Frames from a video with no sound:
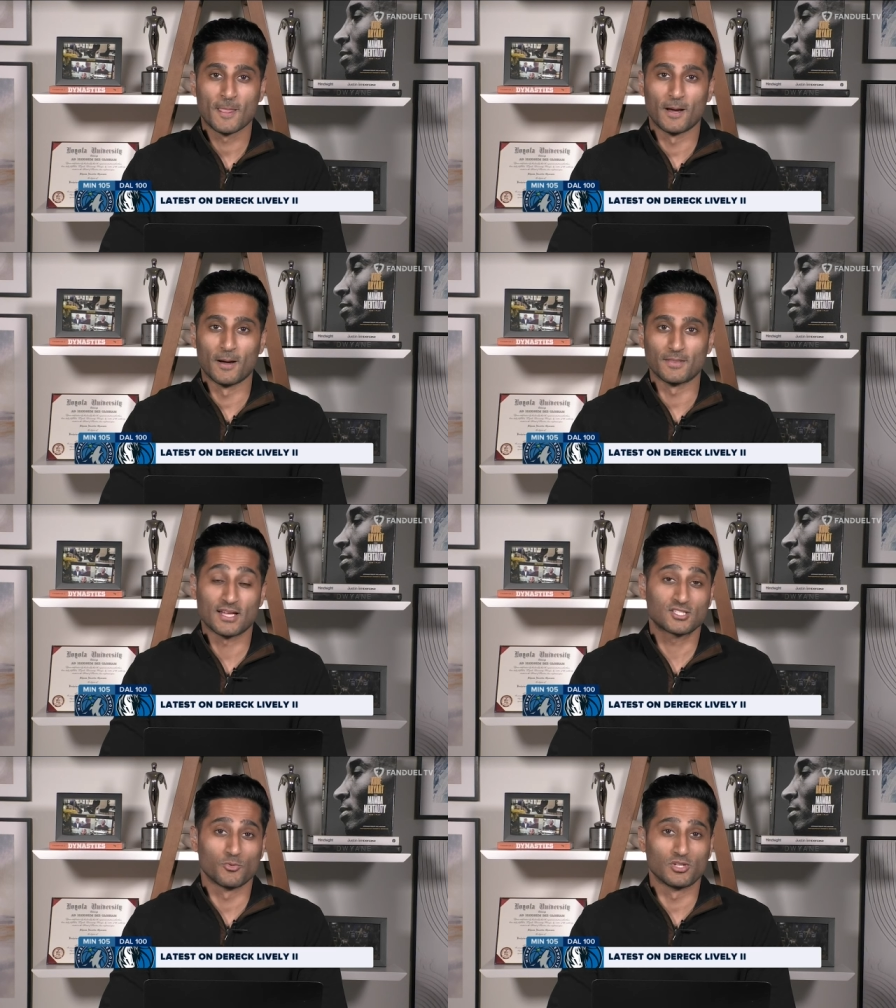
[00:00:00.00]

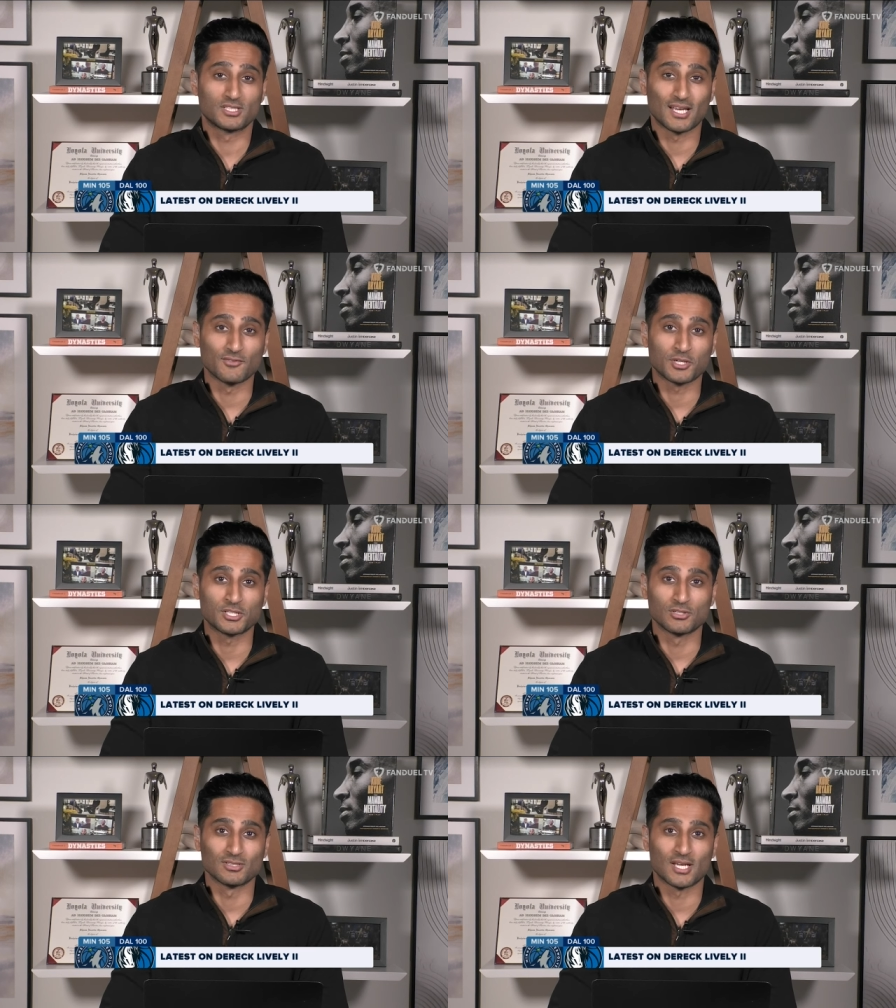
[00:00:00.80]
That's the one saving
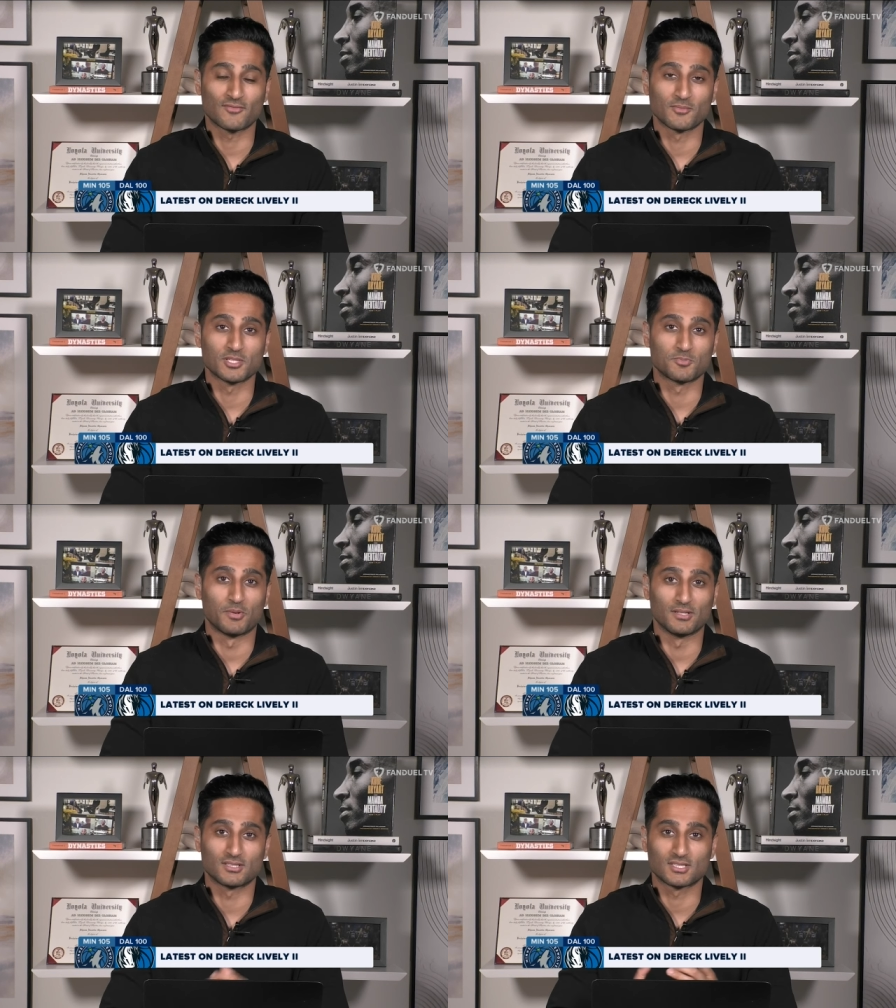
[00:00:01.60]
grace you can take from this,
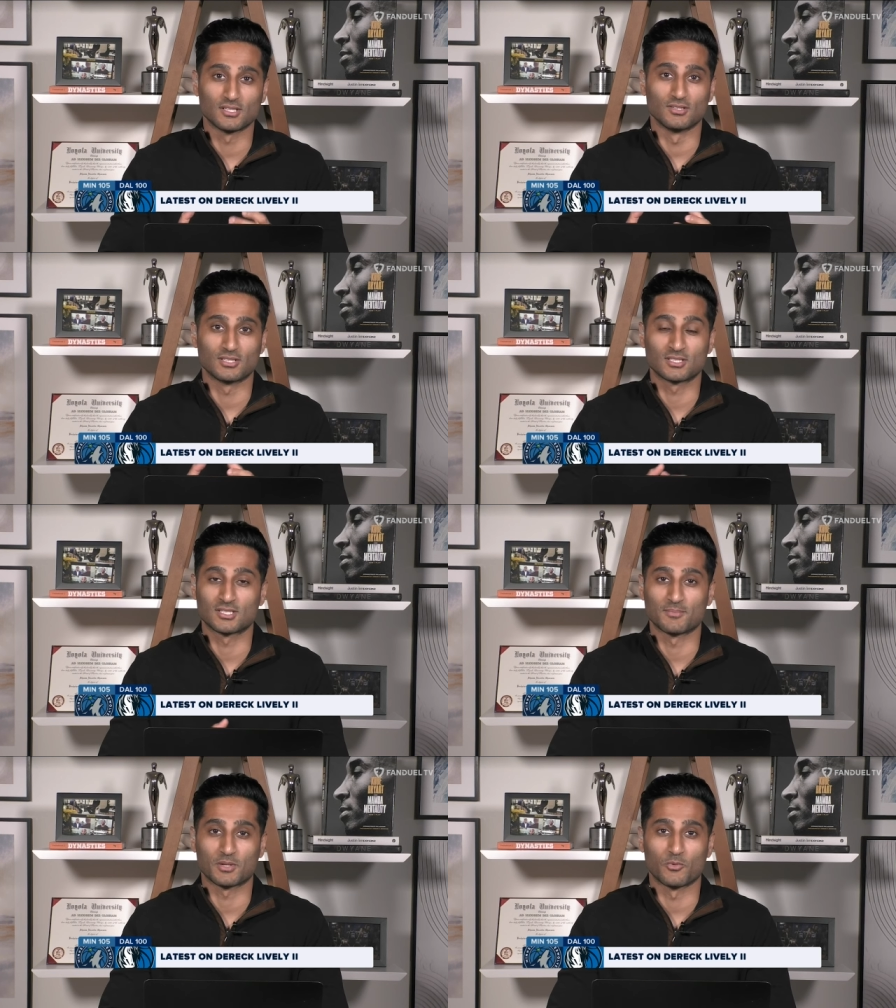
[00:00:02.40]
but still, this is
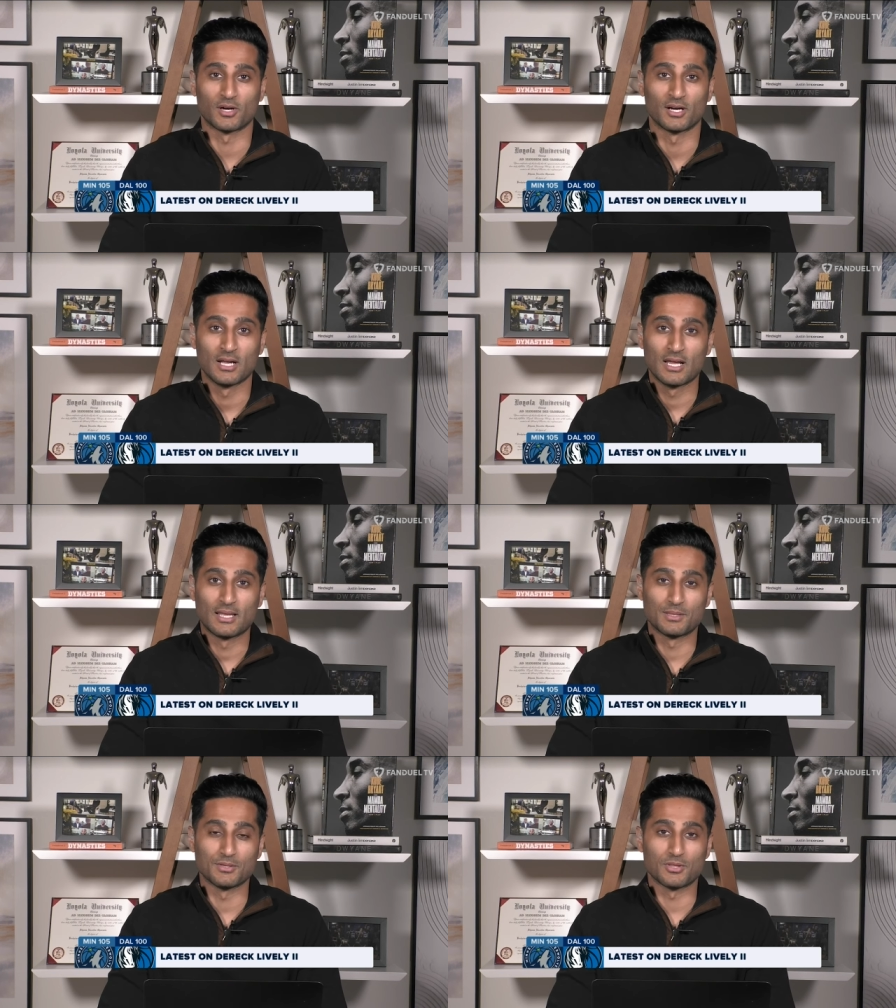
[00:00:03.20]
something where
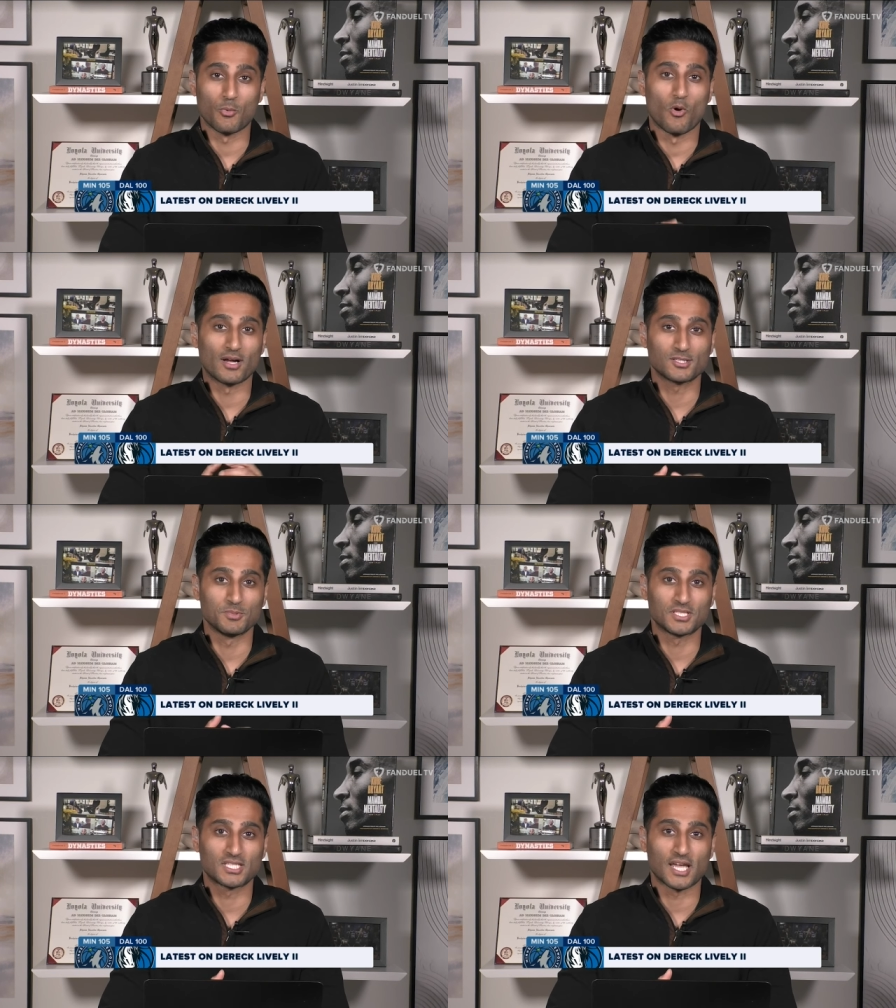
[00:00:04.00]
they want it to
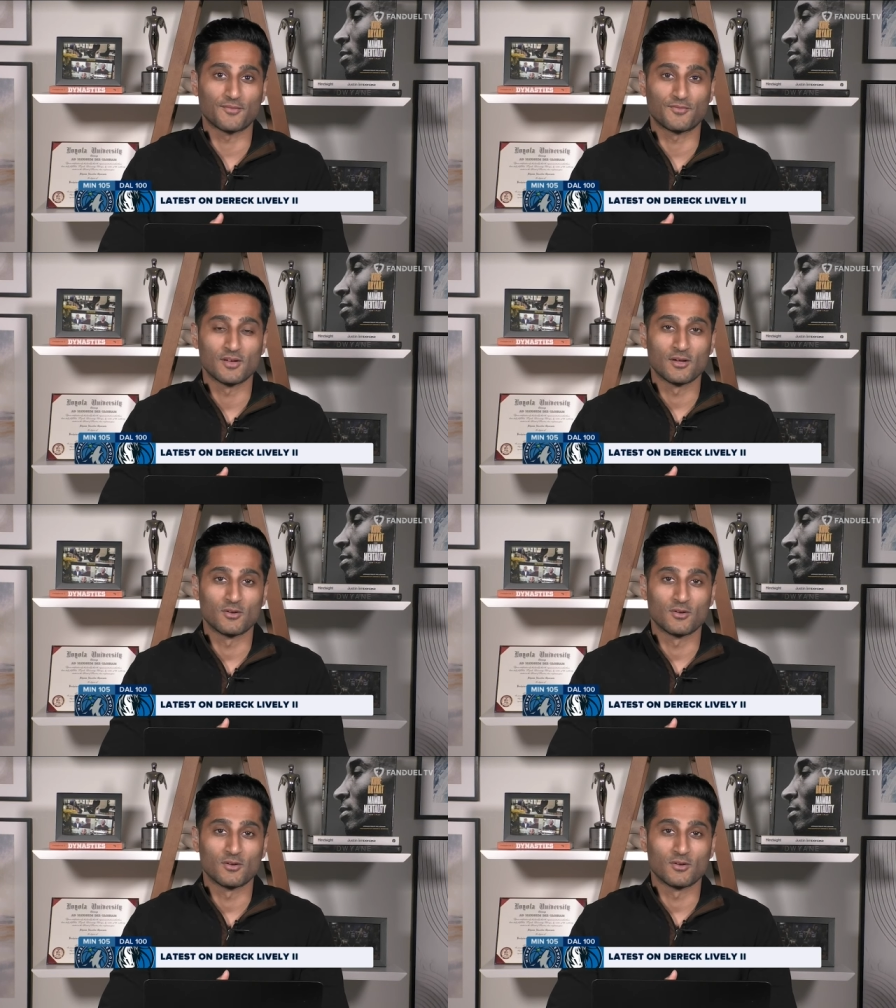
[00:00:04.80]
be safe.